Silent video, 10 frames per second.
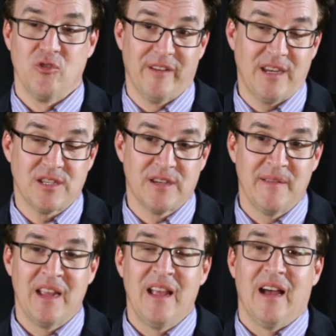movies.
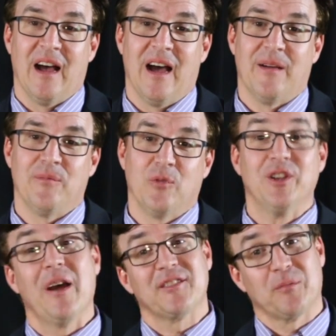We
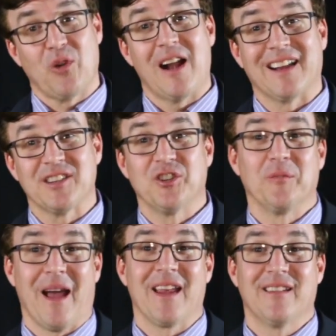do have some products you
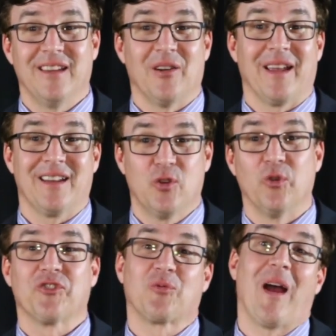can buy, you know, get
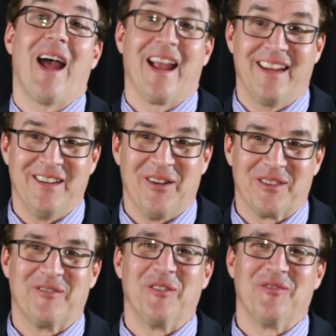cool swag, you know,
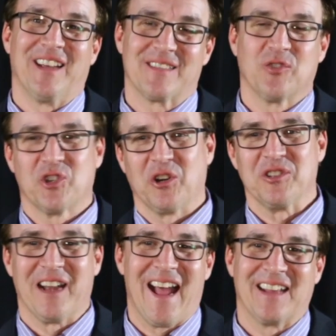at the film festival,
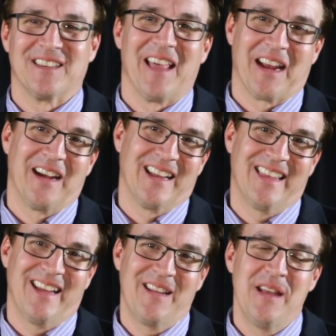shirts and hats and that kind of
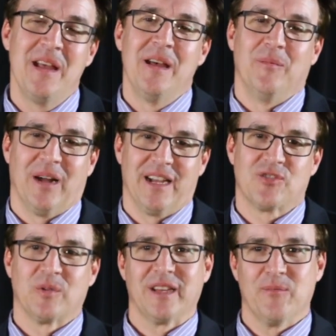thing, but
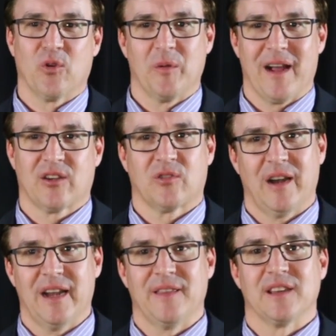it's really more about
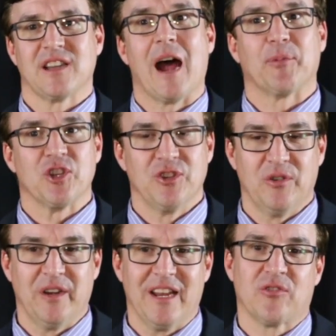creating this
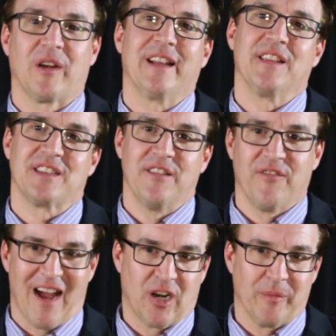opportunity, creating this
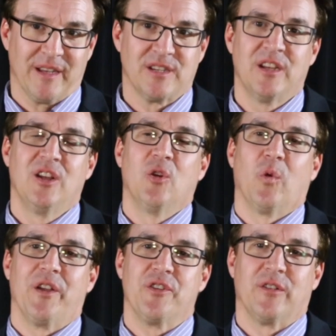environment
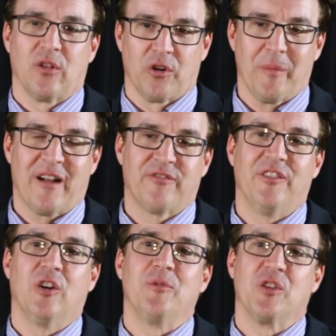where you can learn about
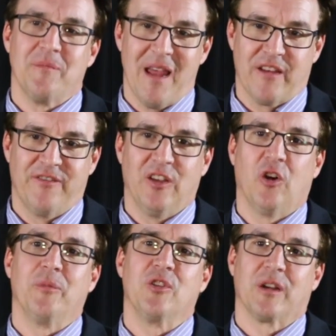film, you can make
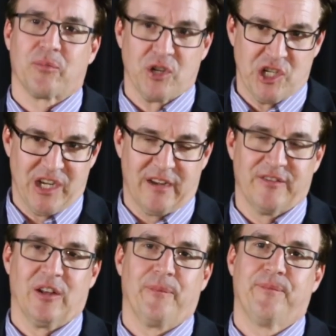film, you can appreciate
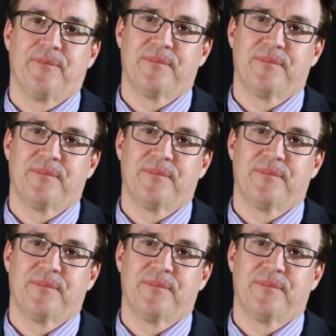film.